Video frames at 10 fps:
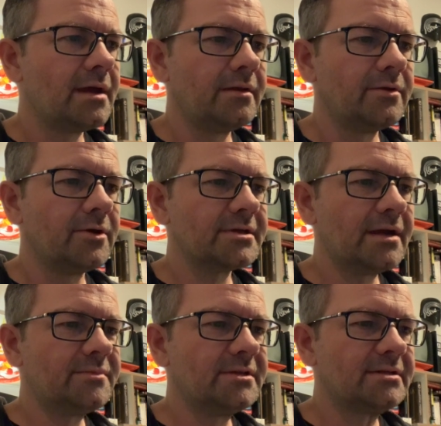not
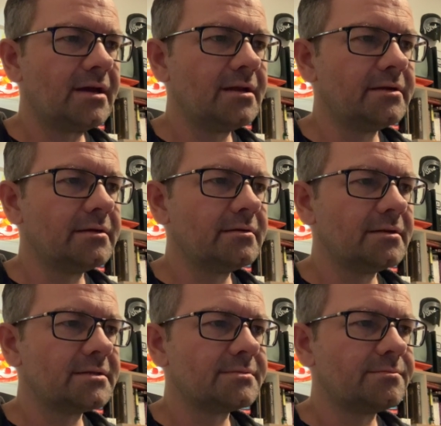empty tile here.
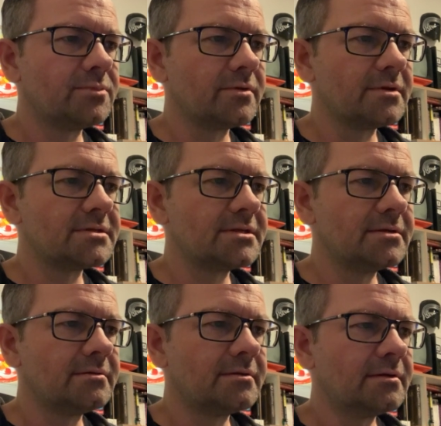Let's put this here,
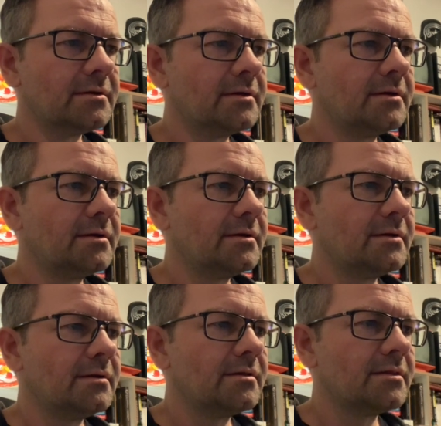
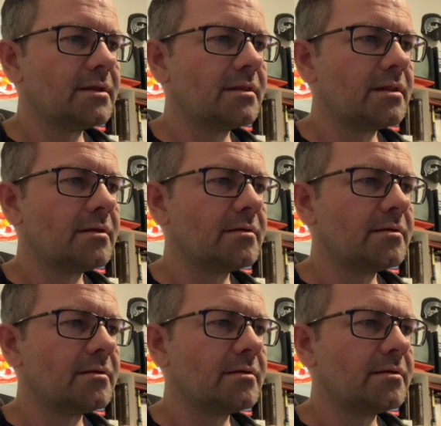and then